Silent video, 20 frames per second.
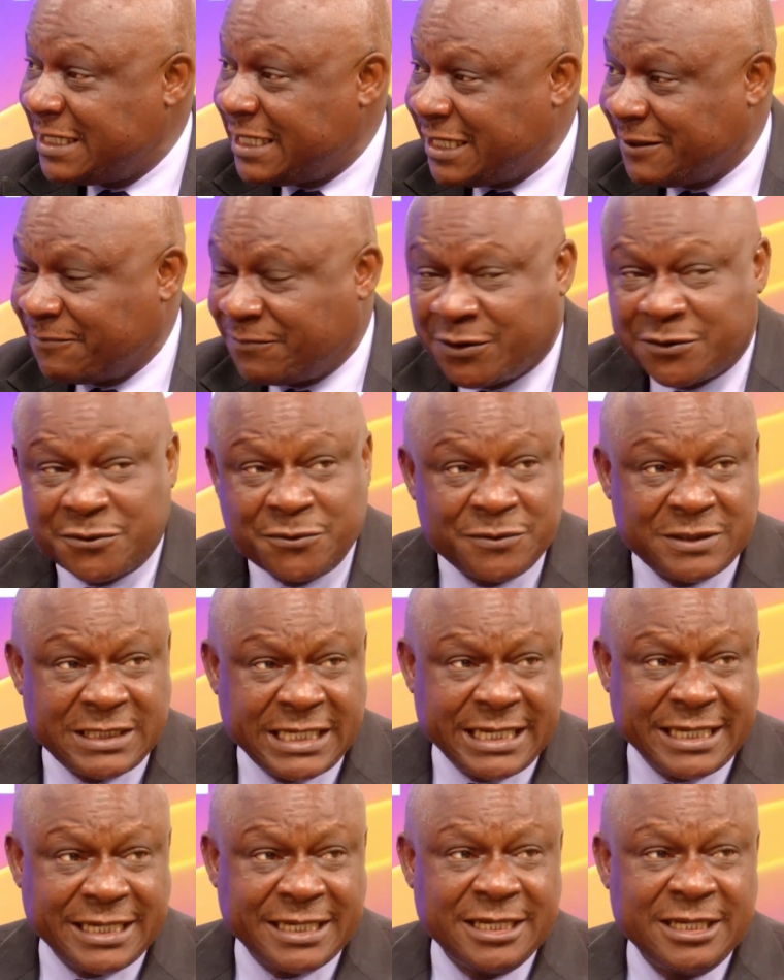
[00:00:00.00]
But
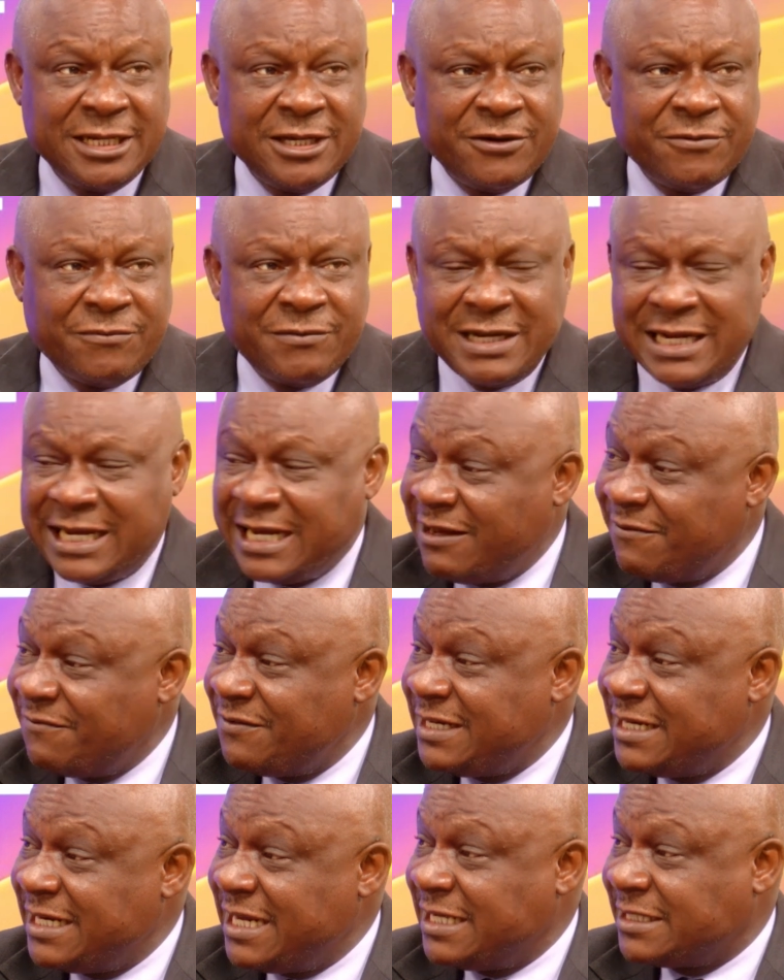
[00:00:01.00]
today, we are having
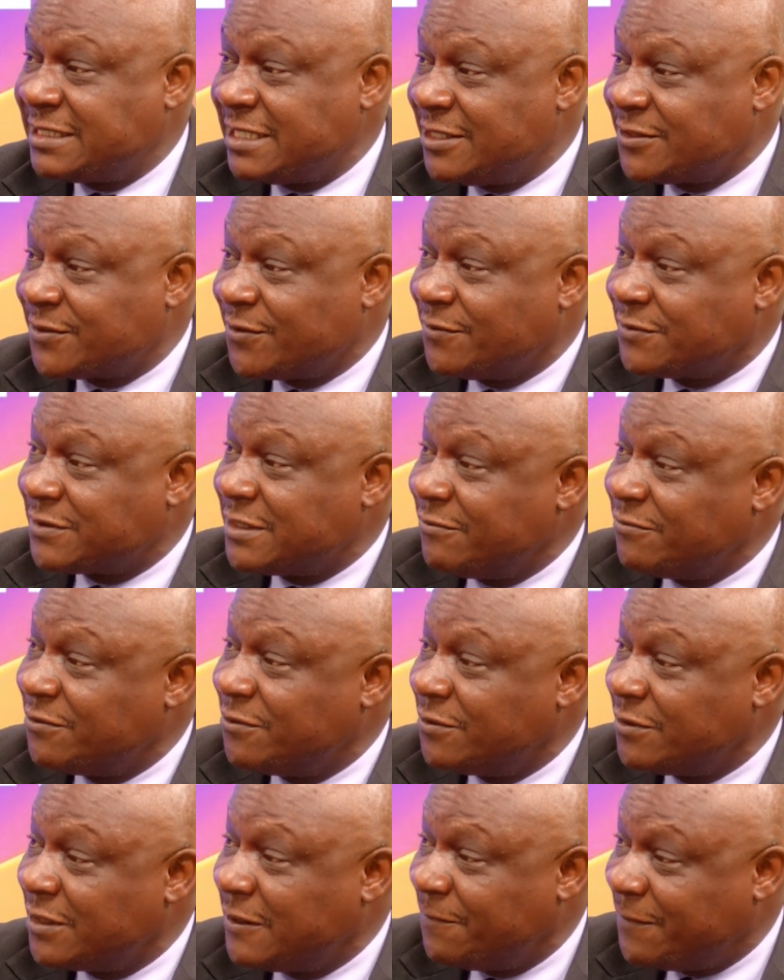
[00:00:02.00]
excess of
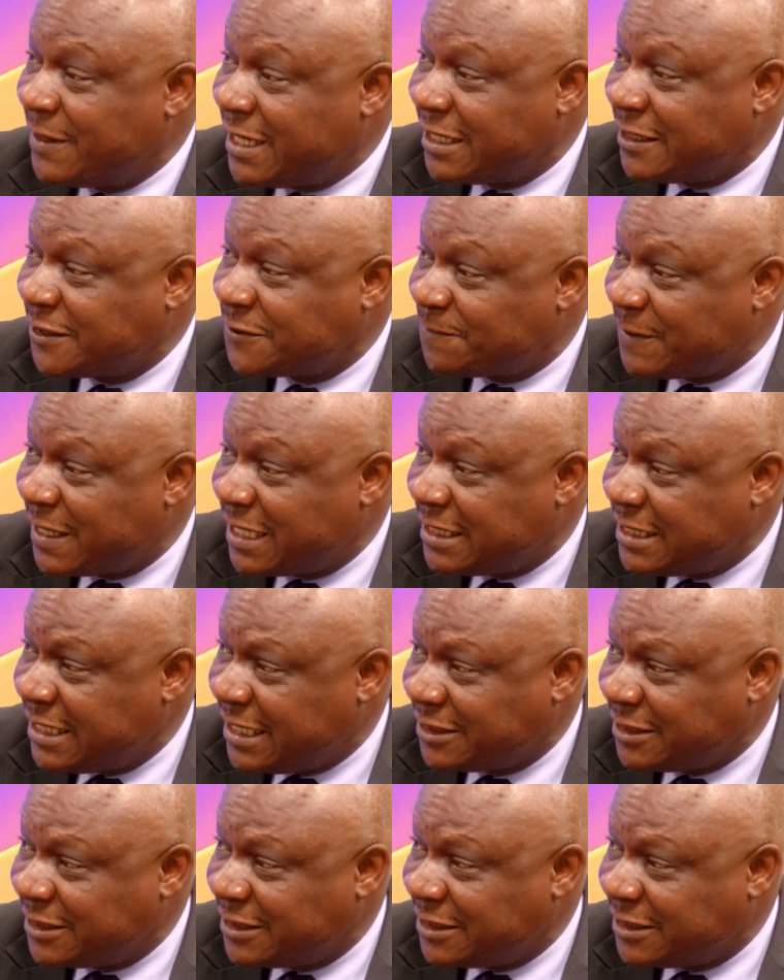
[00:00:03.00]
700 barrels per day.